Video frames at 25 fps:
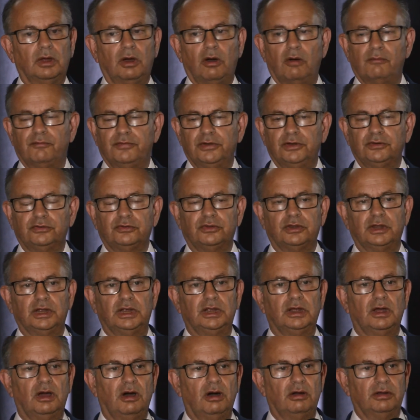
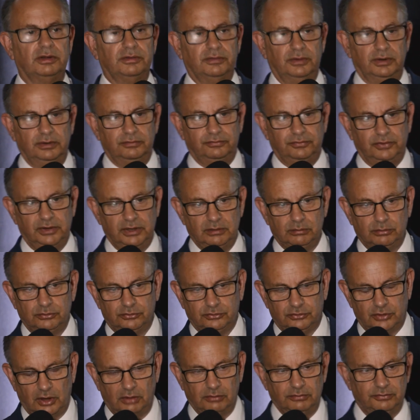obviously are if he
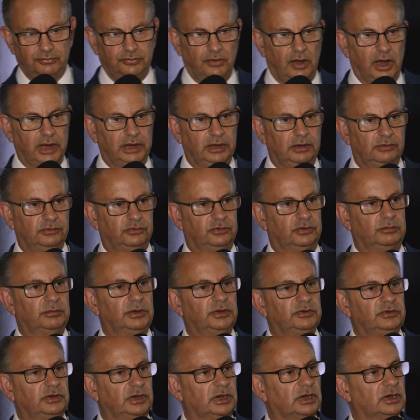was so philo
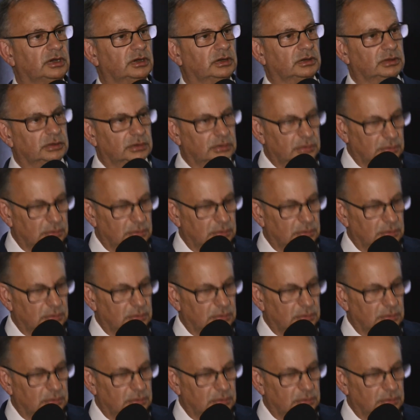Semitic